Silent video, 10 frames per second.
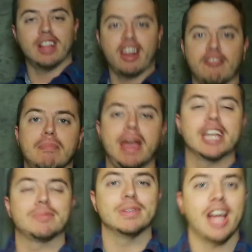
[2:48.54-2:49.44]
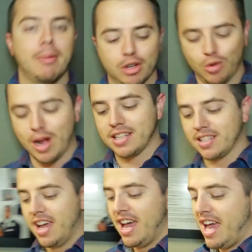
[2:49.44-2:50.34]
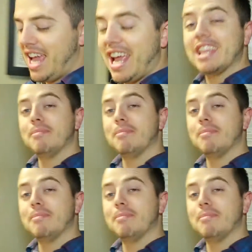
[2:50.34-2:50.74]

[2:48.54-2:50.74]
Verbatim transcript: A lot of management type requests. In